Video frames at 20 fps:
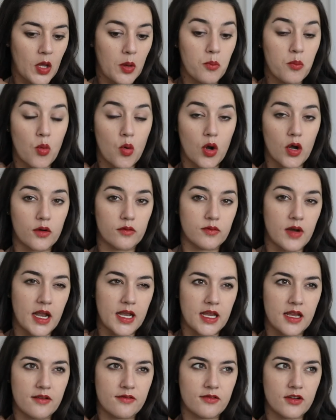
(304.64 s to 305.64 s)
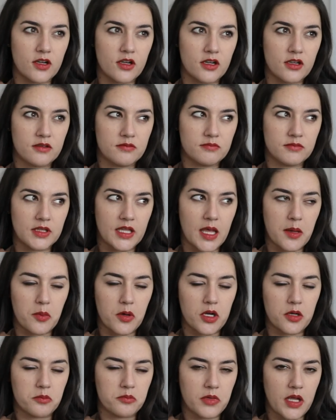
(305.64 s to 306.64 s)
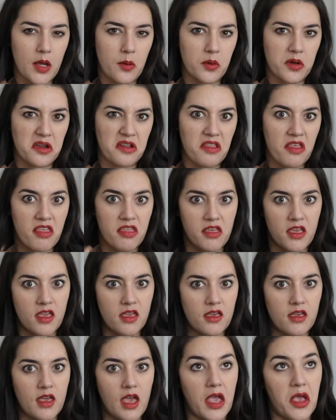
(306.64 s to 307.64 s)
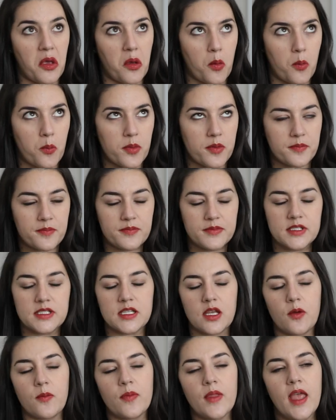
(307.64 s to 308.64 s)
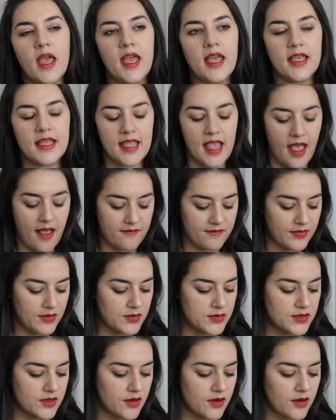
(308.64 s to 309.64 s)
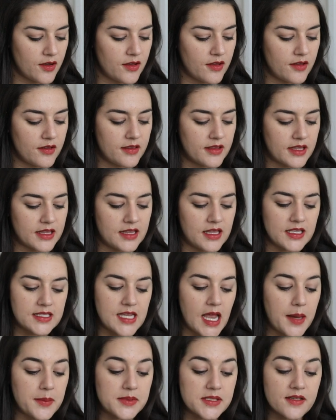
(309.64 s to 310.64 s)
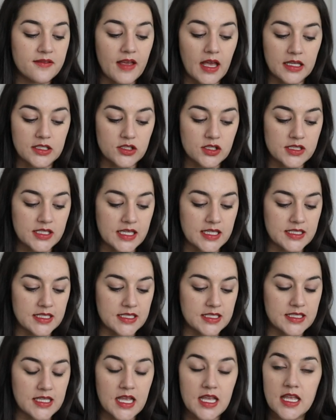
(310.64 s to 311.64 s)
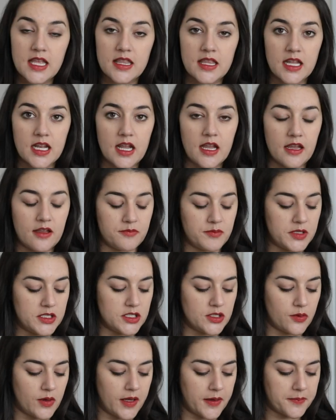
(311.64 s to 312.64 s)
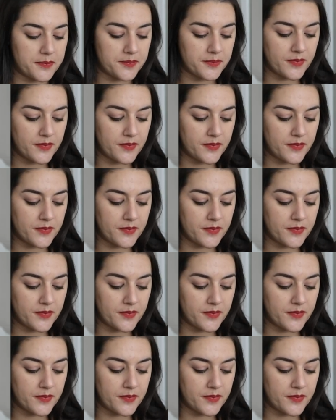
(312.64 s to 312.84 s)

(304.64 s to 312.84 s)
more ready for labor, I would think, I hope. So yeah, those are the types of exercises that I have been doing.